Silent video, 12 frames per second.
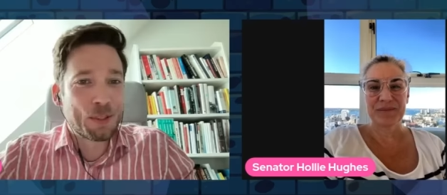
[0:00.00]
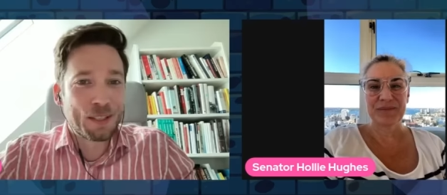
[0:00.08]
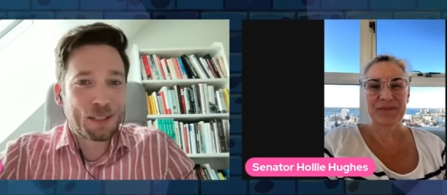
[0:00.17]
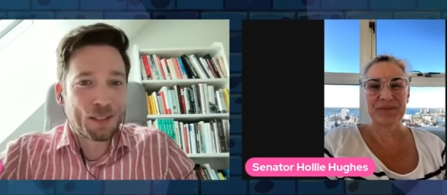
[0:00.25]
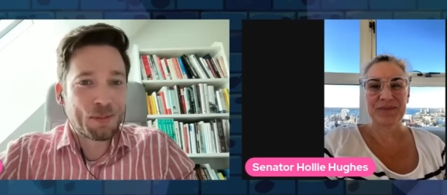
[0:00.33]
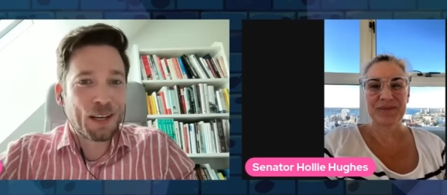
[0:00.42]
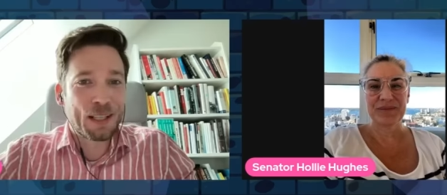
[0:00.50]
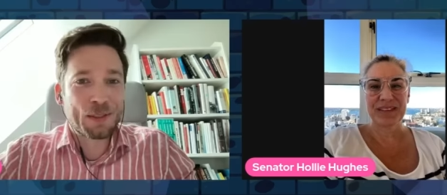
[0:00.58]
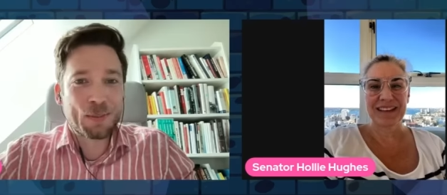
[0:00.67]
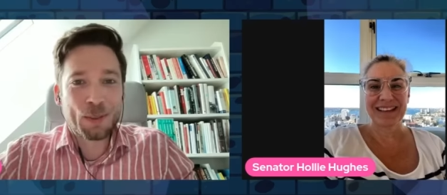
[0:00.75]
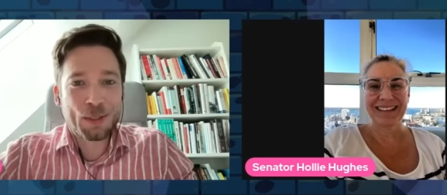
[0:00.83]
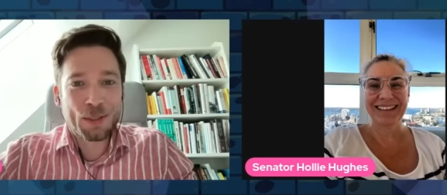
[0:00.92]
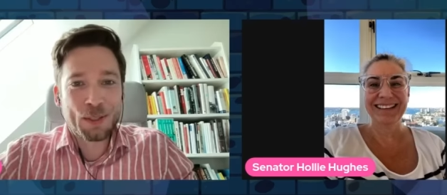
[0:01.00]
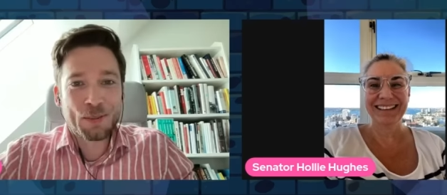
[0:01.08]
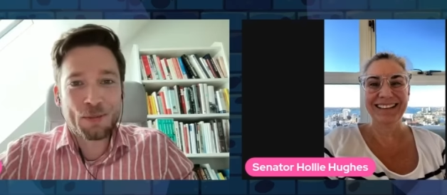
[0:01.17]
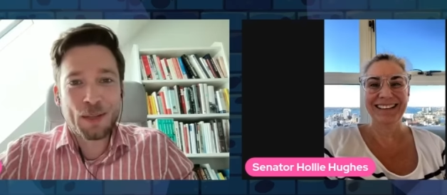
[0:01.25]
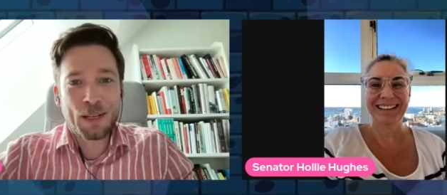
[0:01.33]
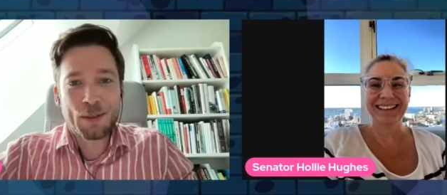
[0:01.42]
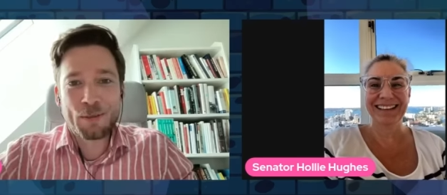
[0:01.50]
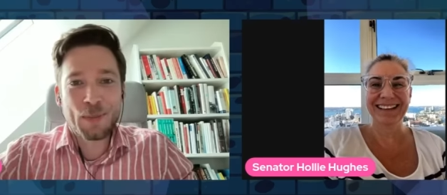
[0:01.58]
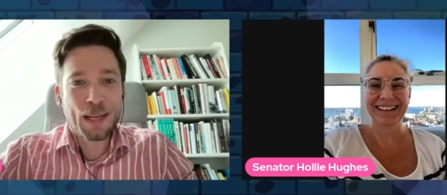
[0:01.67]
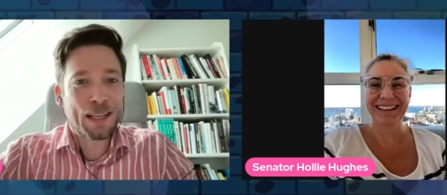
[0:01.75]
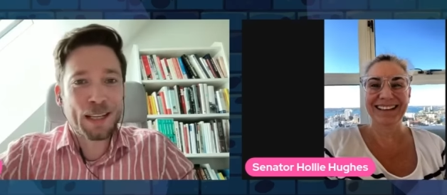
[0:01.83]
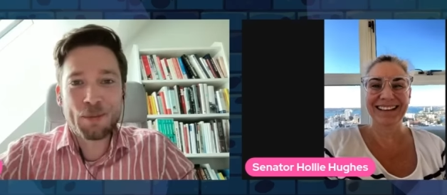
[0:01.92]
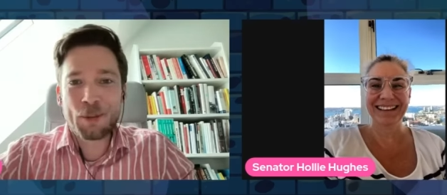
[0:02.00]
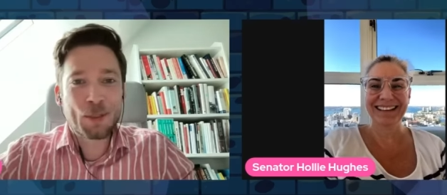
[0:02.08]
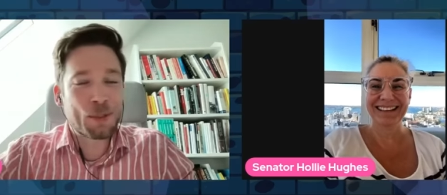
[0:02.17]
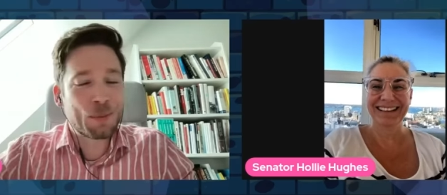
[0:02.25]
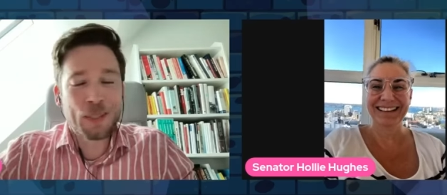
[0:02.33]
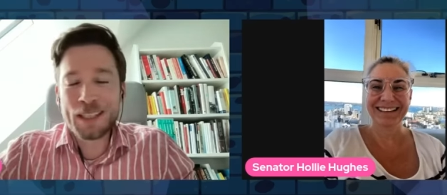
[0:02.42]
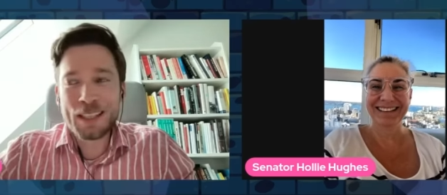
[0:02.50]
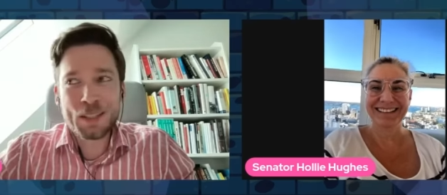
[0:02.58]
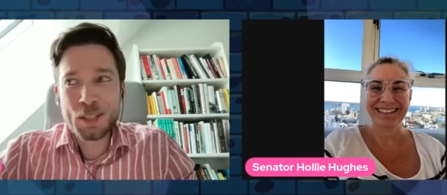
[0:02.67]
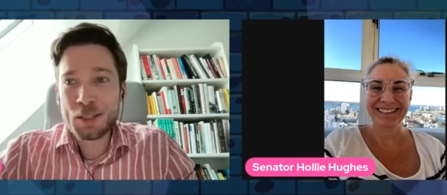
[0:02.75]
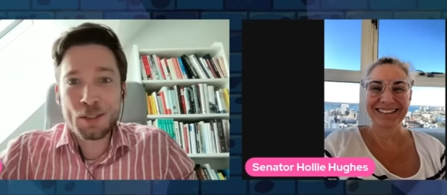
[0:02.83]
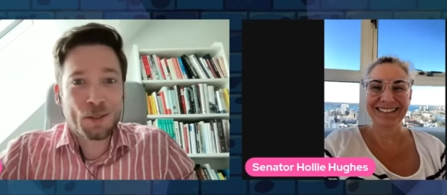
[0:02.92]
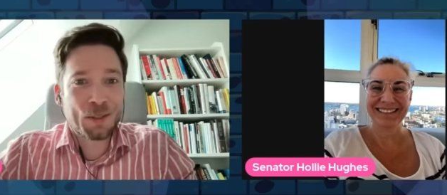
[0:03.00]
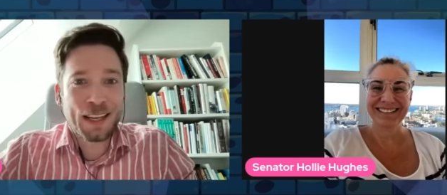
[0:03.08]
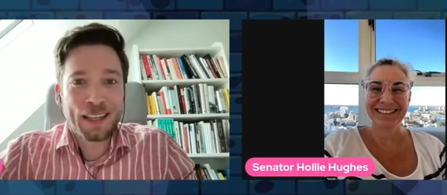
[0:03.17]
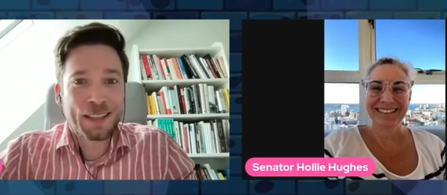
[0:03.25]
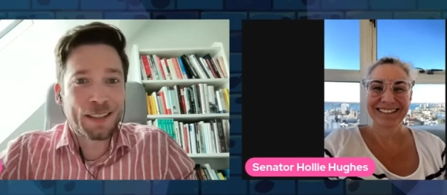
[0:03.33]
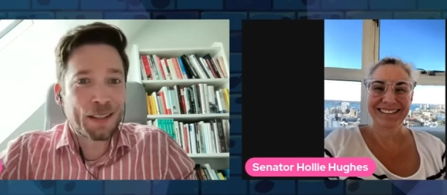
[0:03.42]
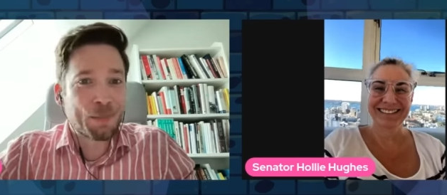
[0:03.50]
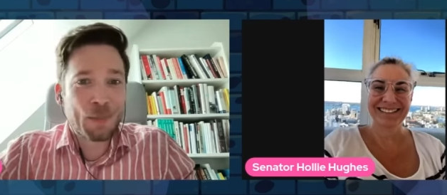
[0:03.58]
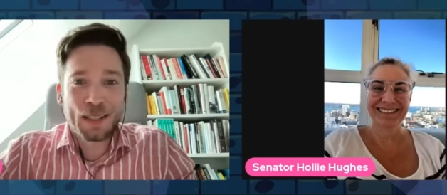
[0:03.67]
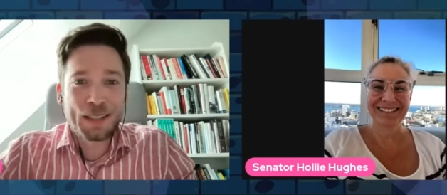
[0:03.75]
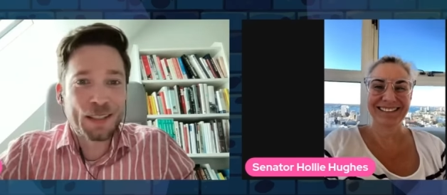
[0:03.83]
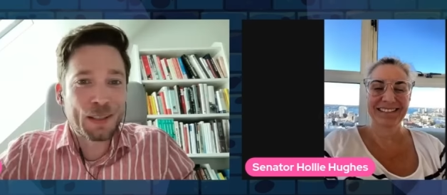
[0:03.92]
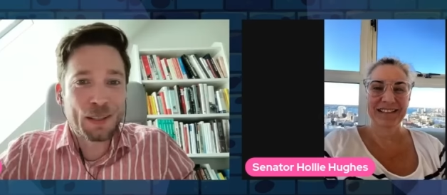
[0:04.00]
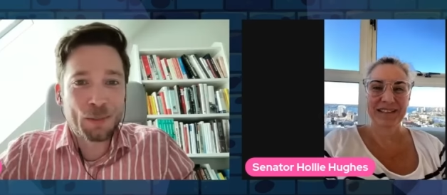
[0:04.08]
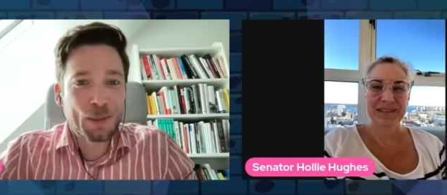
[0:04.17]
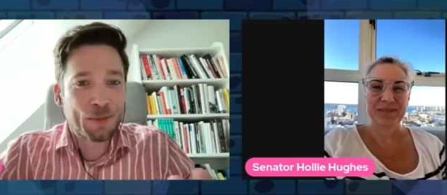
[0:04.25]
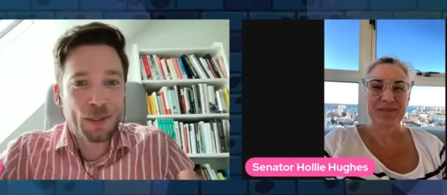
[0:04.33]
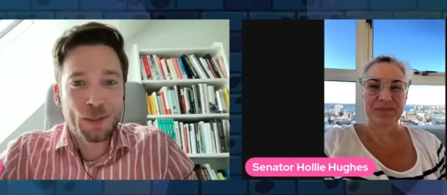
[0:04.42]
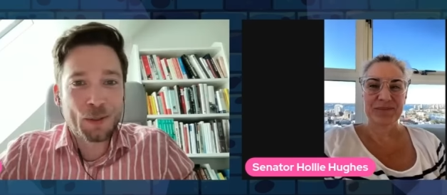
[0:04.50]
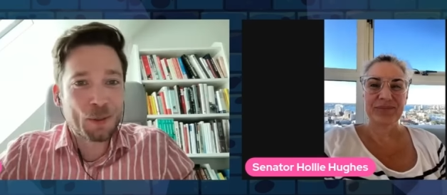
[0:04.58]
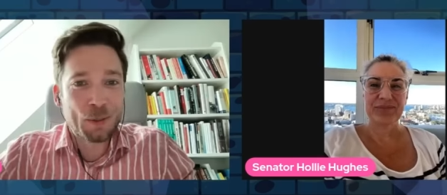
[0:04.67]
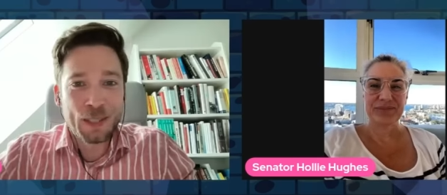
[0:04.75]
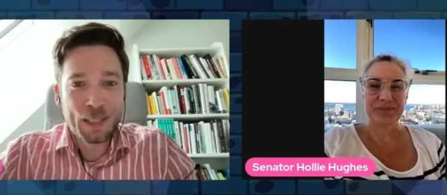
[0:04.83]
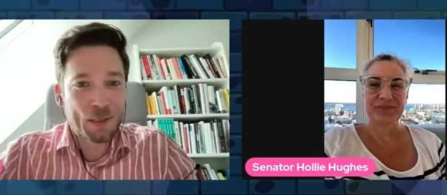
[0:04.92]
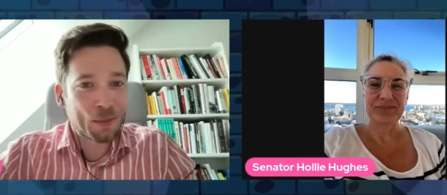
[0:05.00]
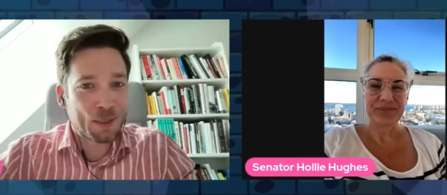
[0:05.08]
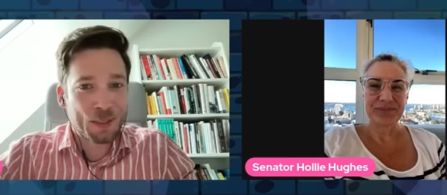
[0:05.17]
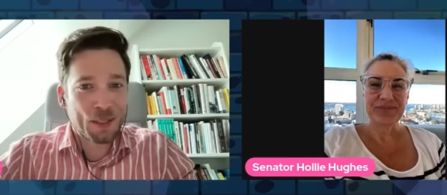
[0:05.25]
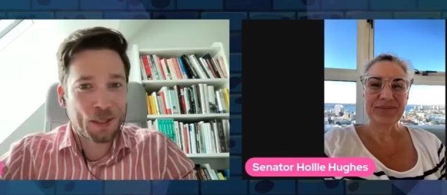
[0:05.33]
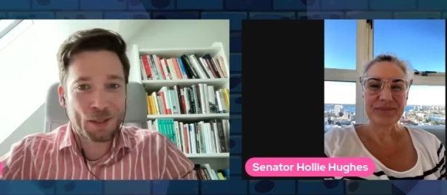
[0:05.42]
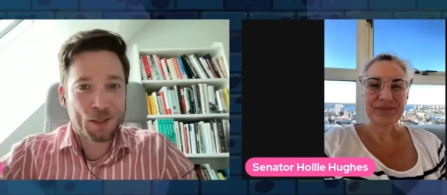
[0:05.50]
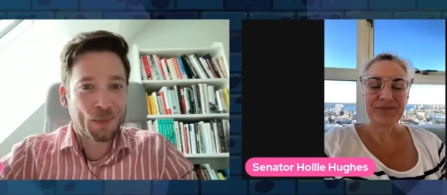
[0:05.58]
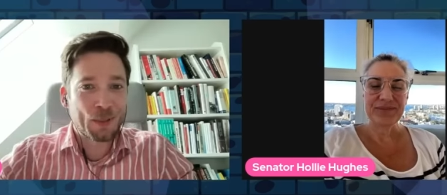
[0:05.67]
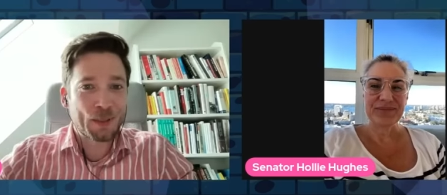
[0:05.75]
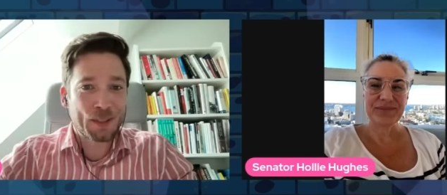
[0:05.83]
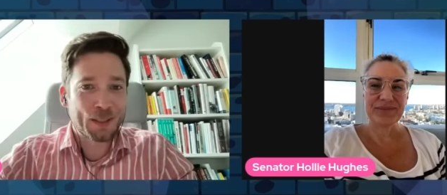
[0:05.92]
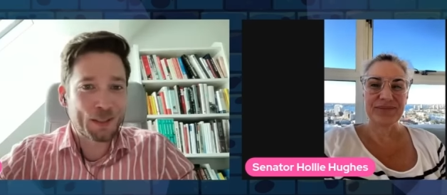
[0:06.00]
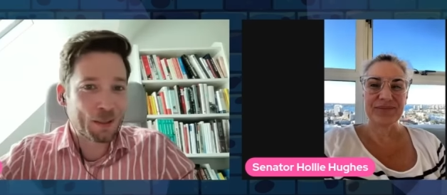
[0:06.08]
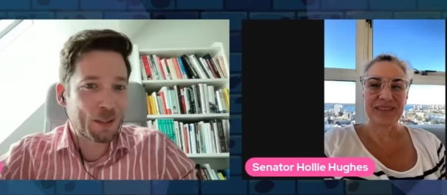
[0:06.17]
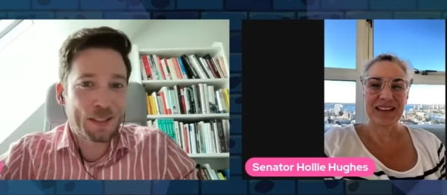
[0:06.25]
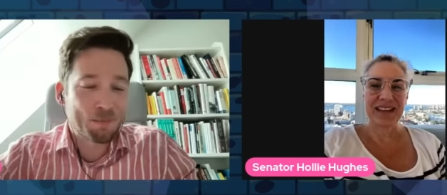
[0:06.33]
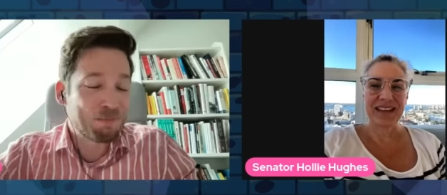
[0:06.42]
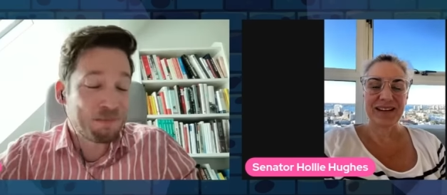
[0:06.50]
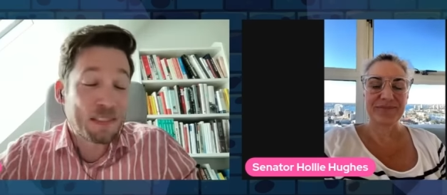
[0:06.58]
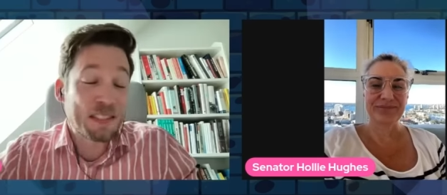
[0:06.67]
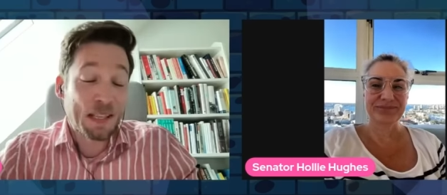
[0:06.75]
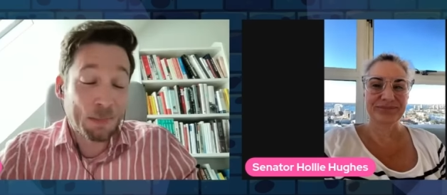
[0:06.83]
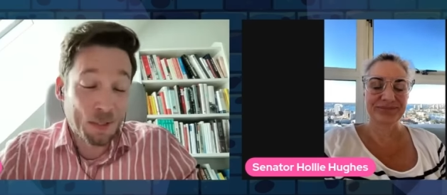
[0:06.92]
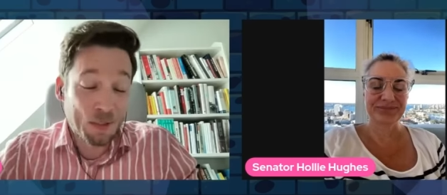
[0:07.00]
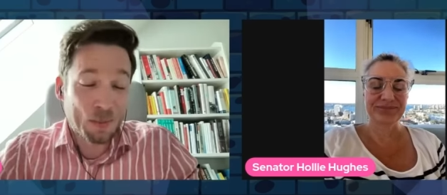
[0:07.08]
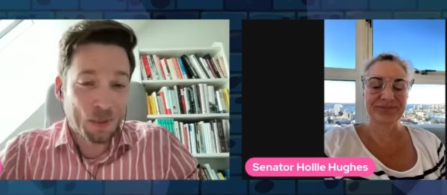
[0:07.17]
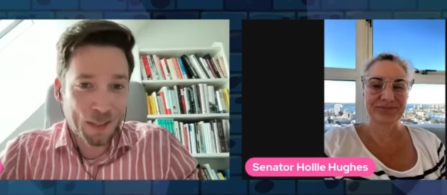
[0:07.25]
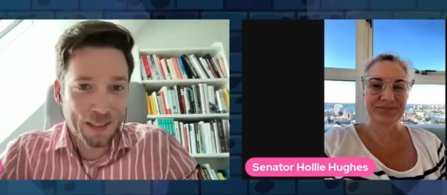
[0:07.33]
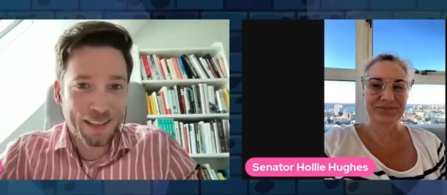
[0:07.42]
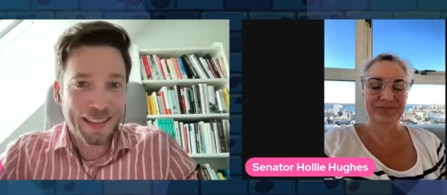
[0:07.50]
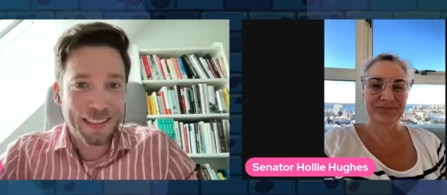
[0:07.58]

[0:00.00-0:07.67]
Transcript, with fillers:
Speaker 1: this device was, and a friend of mine gave it to me, and I just tried it, and basically within two weeks was a non-smoker. So it seems to work at